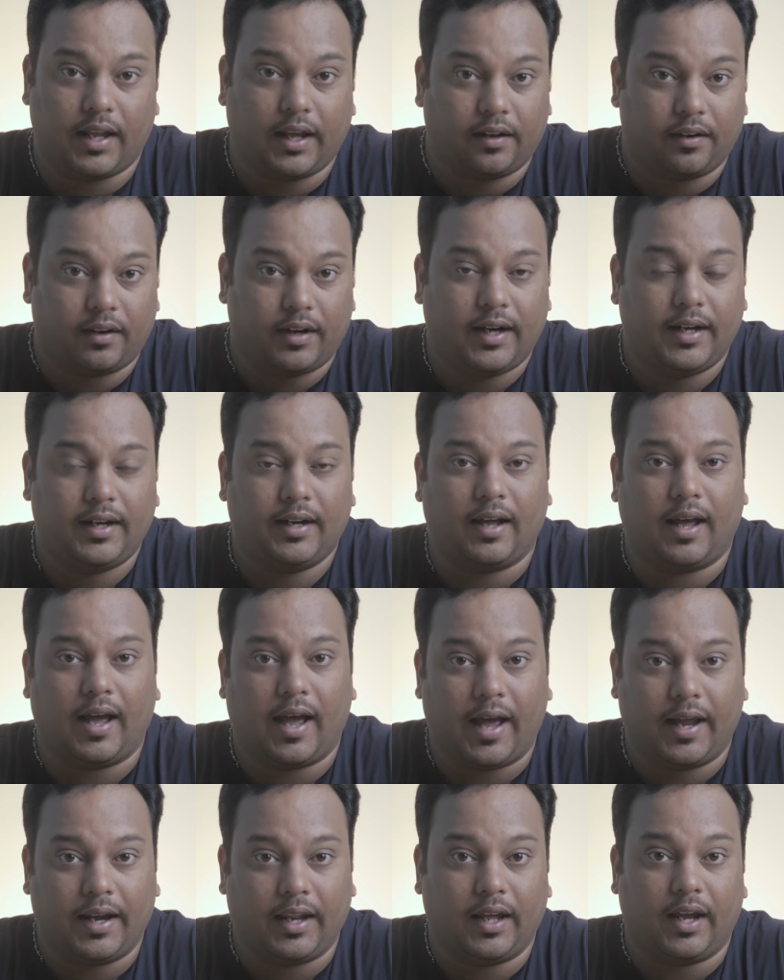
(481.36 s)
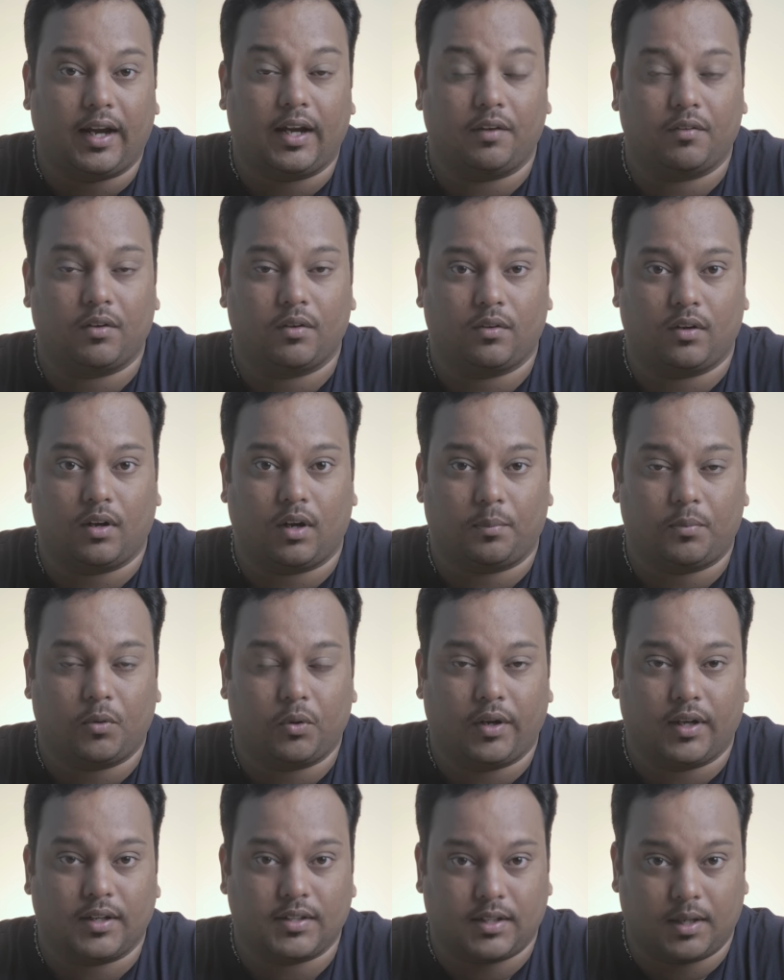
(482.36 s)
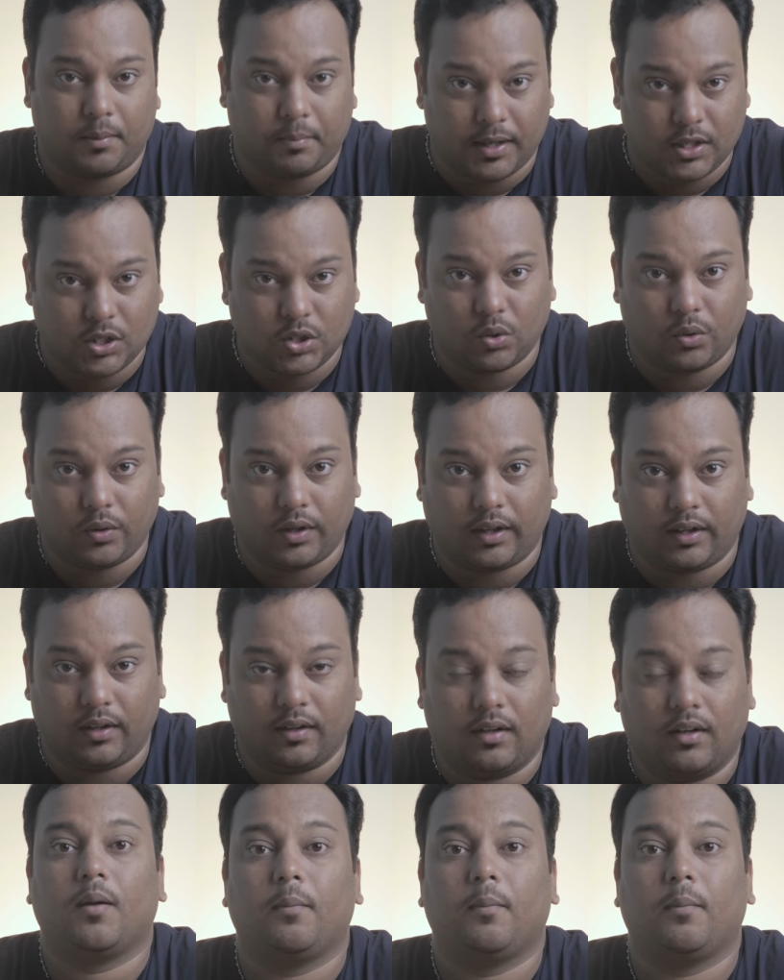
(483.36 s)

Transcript: like RED, ARRI, and even up to an extent by Sony.